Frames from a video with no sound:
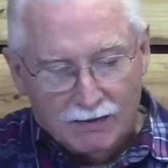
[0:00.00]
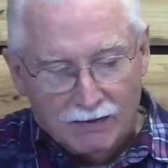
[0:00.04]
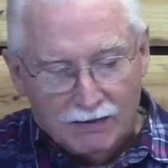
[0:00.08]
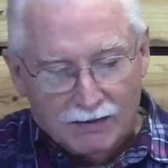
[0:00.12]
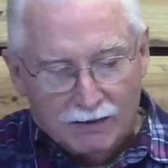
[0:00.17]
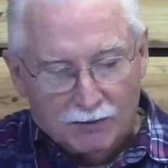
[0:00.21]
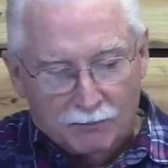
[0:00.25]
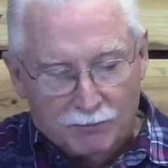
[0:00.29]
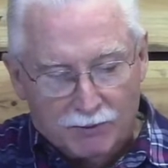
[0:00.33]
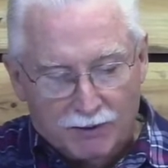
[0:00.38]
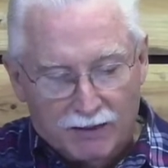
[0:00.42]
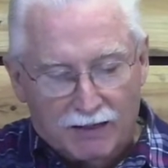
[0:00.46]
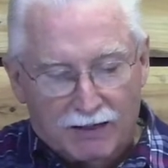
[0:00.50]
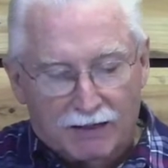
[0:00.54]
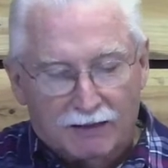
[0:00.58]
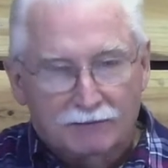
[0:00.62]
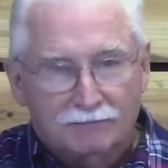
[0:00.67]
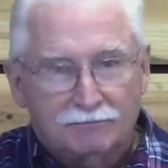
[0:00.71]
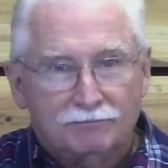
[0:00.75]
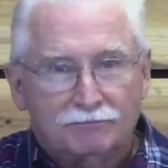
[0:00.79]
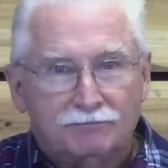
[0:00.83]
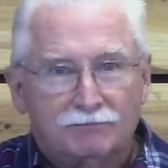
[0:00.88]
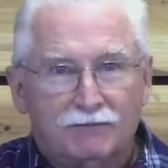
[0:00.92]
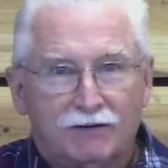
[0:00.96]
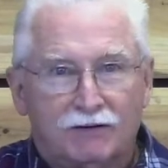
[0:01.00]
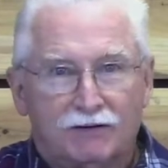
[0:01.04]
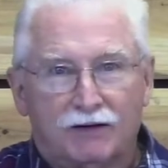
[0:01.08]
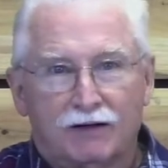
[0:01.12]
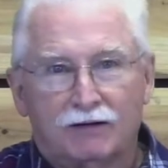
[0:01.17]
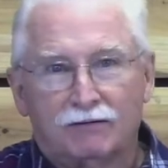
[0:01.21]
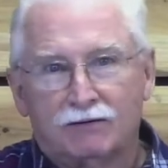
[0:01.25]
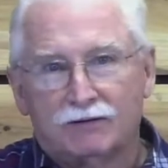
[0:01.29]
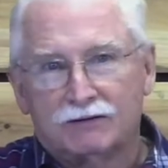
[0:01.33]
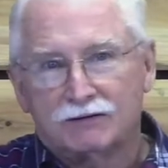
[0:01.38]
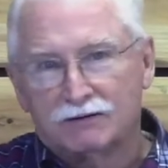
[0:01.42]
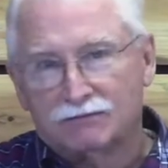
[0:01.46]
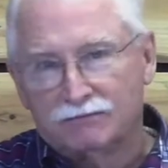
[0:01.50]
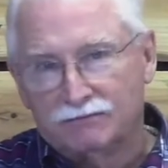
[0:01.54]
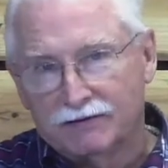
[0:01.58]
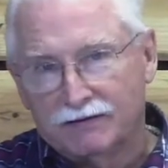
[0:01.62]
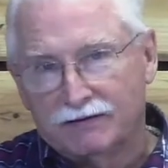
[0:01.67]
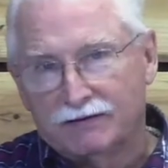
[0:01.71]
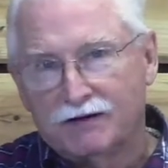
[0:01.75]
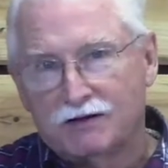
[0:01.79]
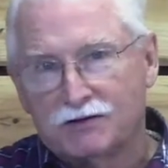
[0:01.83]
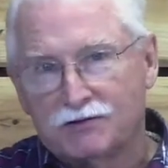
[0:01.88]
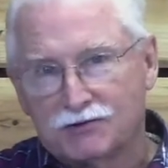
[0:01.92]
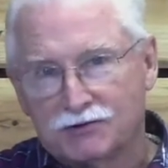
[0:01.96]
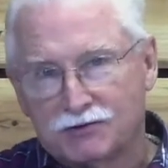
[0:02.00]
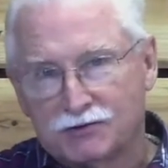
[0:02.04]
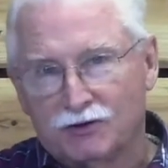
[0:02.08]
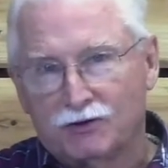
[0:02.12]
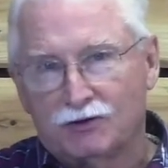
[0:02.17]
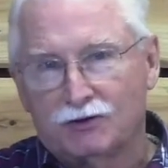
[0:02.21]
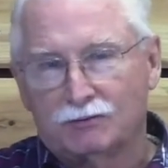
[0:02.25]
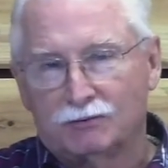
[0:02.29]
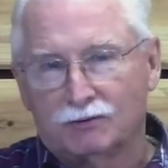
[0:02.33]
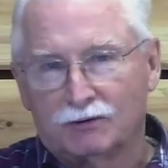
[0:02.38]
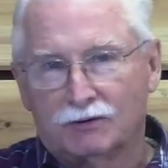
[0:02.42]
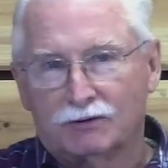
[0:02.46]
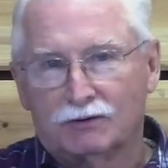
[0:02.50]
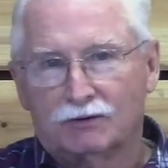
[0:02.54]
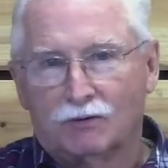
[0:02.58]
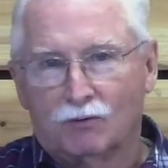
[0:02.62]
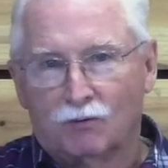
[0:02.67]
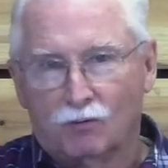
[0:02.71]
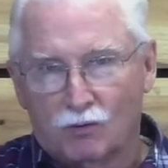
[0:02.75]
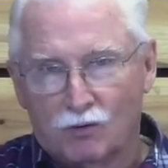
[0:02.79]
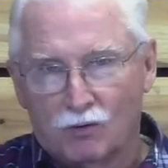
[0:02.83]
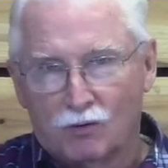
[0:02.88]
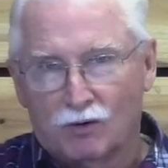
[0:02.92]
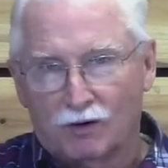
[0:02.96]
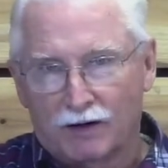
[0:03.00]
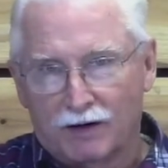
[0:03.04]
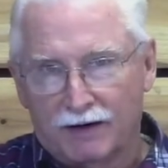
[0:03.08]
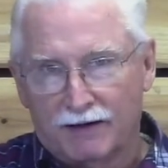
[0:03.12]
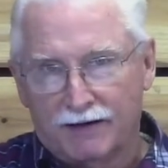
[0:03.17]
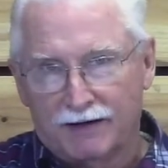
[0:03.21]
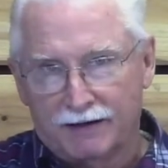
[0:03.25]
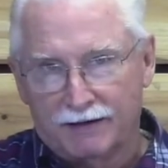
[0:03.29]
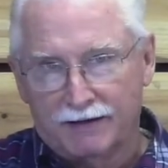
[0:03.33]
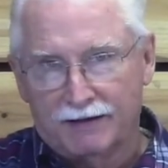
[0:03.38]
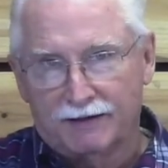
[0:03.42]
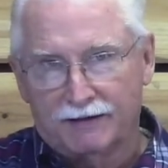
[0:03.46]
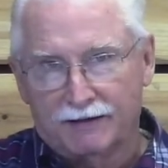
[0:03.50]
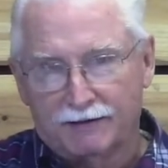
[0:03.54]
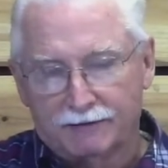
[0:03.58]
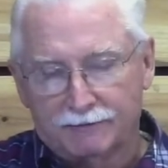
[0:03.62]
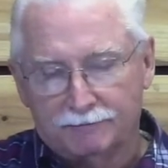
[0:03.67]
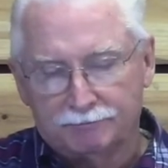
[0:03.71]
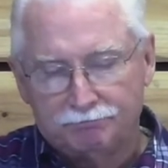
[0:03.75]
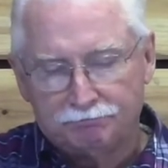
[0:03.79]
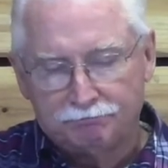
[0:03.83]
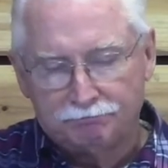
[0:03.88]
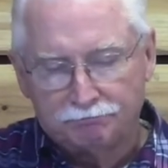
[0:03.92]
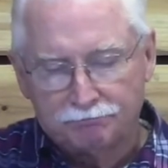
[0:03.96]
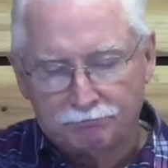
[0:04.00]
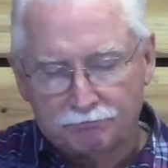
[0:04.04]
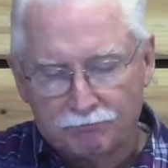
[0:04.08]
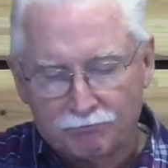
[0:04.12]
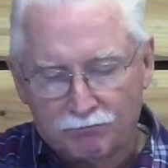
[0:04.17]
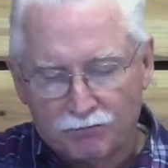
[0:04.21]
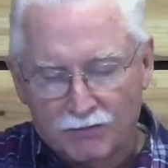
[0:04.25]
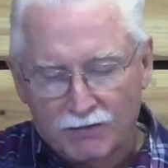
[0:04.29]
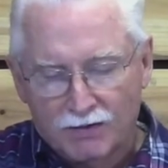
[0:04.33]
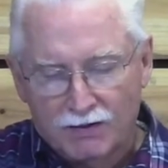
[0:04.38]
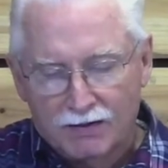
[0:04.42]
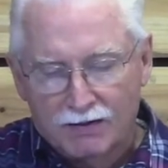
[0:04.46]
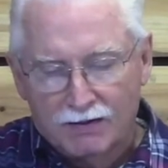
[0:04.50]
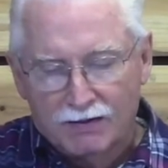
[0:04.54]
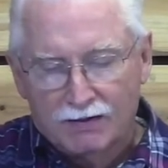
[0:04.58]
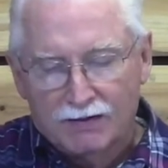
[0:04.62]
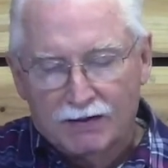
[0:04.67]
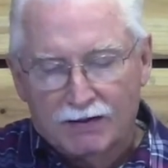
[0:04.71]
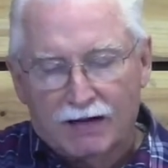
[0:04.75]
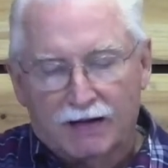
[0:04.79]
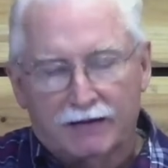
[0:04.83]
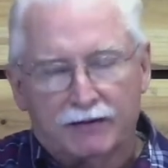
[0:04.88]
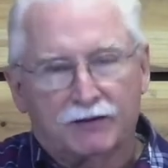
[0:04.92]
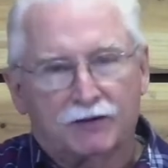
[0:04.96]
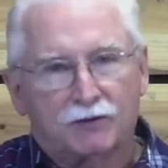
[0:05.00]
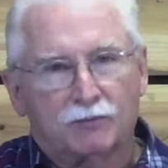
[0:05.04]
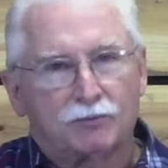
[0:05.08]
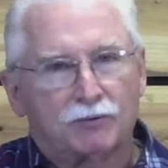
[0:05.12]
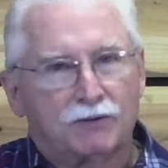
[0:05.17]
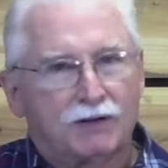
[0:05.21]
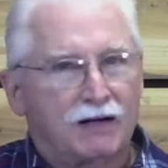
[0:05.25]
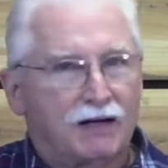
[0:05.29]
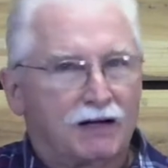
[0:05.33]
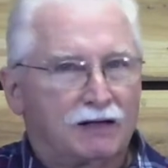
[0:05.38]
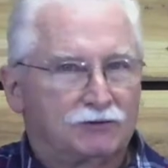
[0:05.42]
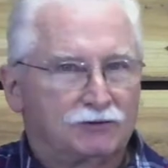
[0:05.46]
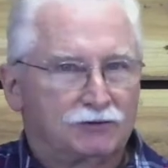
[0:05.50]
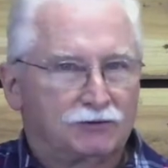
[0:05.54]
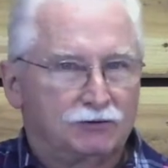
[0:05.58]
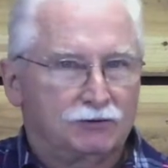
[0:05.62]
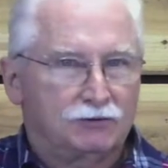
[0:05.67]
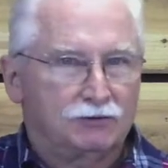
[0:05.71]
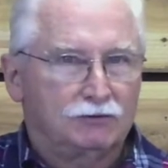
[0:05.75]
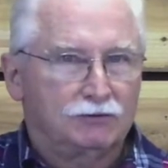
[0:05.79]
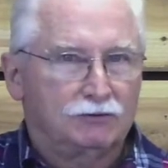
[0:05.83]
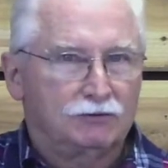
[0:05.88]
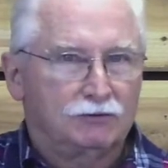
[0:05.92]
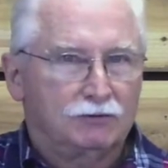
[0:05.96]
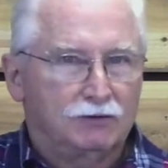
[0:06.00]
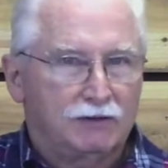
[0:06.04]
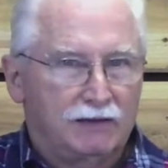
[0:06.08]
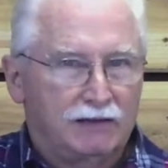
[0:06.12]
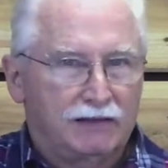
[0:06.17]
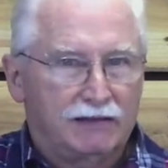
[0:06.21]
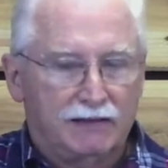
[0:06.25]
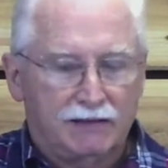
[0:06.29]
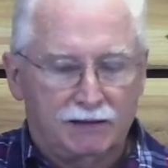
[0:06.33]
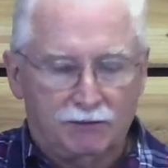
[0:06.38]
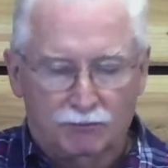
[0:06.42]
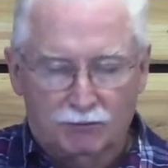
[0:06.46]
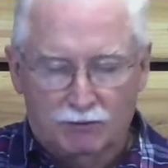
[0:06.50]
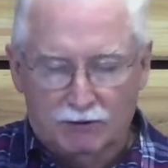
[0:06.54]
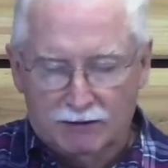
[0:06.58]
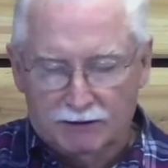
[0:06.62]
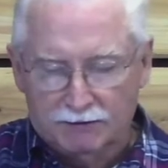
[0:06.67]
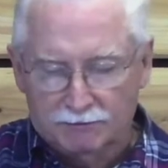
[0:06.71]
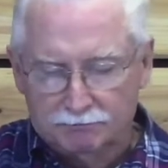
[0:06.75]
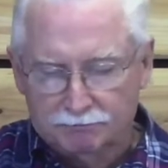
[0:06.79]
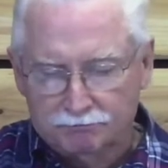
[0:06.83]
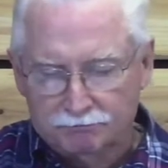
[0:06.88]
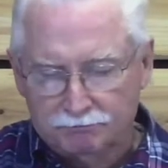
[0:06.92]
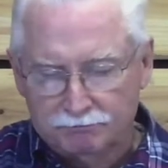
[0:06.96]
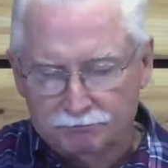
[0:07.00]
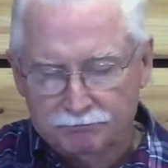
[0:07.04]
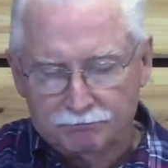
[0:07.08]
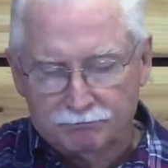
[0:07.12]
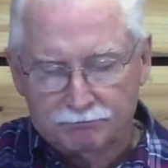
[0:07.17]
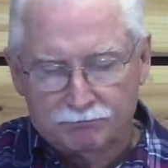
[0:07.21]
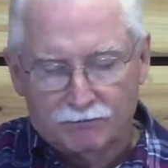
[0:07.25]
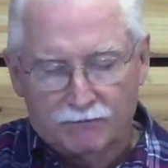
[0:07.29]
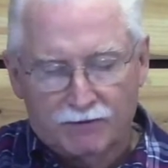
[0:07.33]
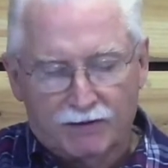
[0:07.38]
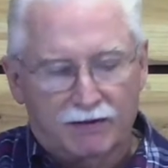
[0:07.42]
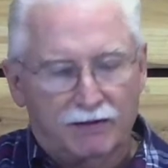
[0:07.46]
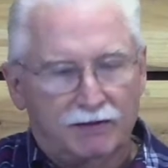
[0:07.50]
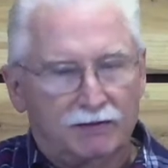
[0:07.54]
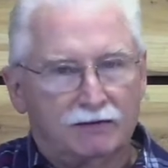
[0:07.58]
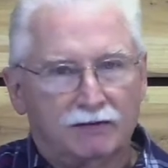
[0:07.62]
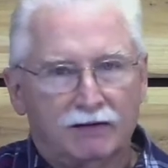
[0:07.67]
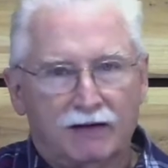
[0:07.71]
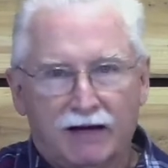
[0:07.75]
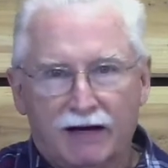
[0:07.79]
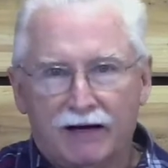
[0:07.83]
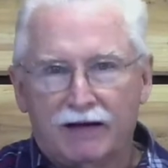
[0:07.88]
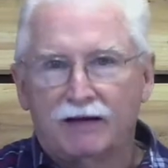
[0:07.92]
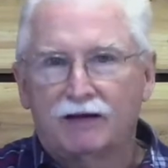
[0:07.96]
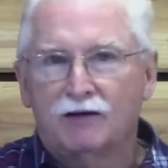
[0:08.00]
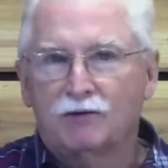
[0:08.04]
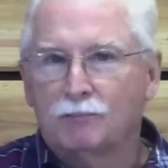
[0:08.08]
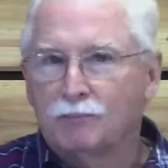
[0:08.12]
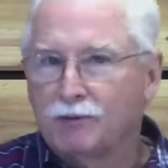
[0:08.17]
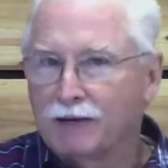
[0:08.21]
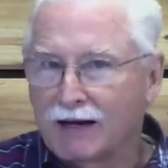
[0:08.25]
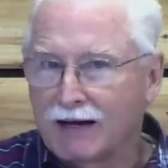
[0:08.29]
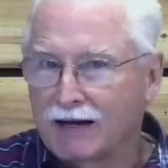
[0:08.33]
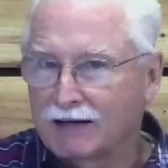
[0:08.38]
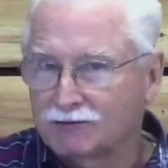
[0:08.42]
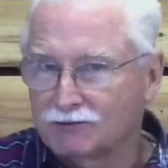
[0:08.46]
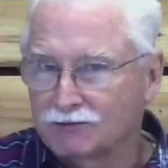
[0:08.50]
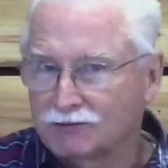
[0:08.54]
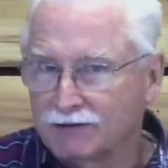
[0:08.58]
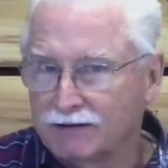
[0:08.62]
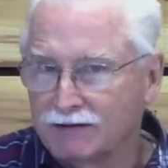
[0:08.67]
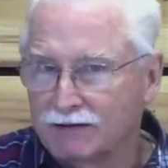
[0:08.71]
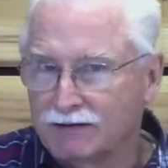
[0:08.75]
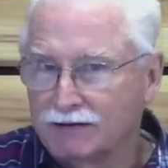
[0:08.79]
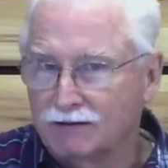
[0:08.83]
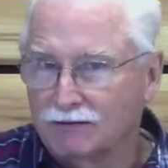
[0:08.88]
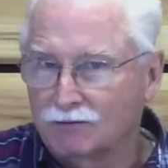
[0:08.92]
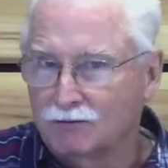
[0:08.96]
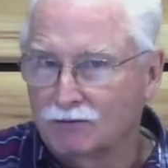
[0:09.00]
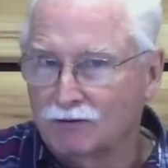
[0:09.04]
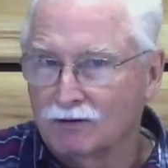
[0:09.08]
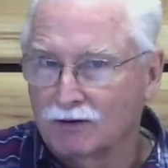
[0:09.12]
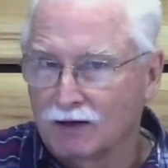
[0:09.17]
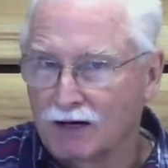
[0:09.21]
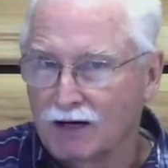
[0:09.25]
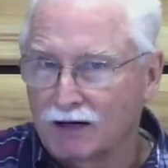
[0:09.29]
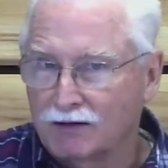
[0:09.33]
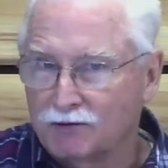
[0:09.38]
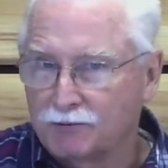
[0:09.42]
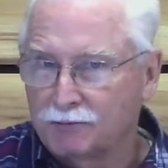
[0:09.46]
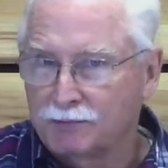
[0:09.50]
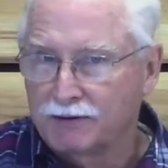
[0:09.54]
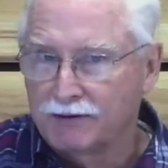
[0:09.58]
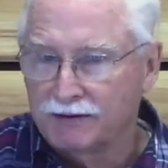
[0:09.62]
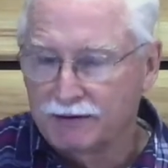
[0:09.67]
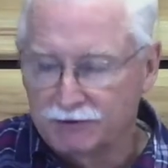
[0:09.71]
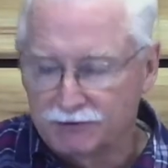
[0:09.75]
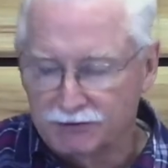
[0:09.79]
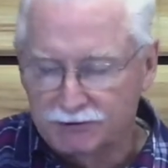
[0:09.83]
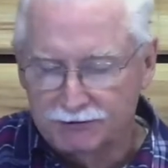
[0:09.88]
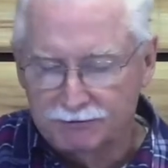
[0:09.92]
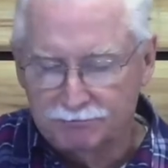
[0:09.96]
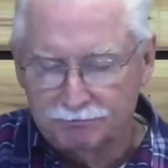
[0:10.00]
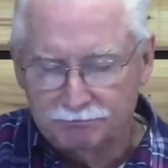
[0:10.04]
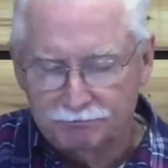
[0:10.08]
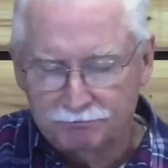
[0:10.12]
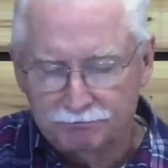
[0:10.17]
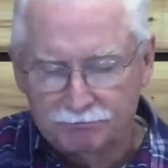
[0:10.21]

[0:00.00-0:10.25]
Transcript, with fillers: But there is a very sober warning here and it applies to anyone in any capacity or occupation,